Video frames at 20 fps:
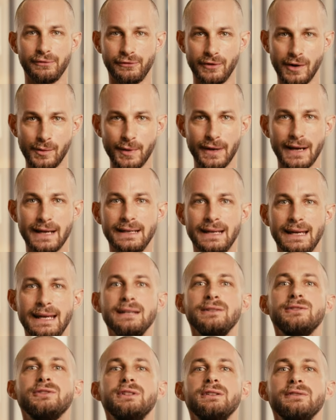Before we get
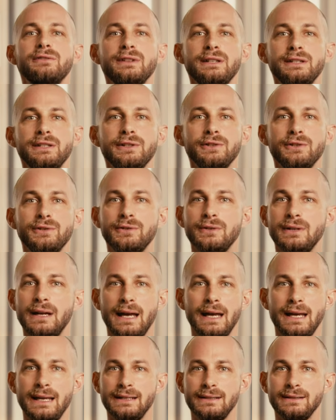into the video
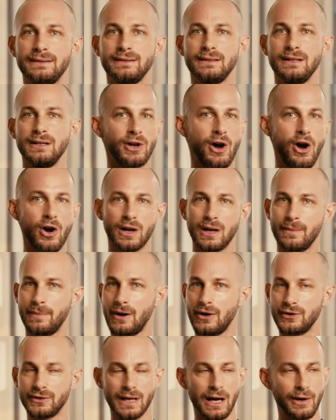and talk
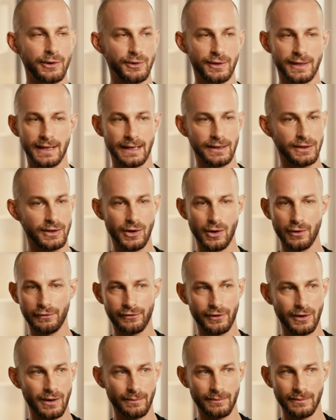about how you can go
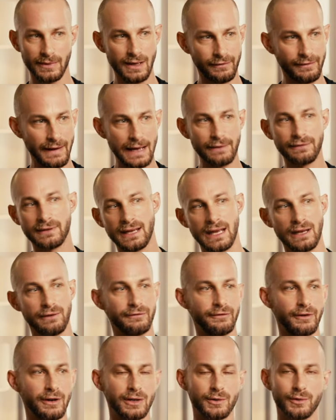from 5K
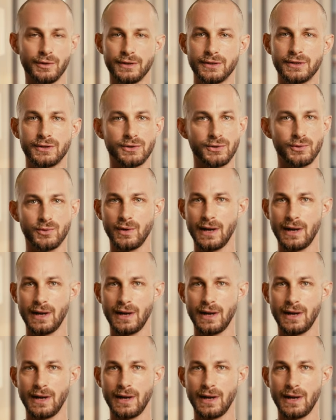followers to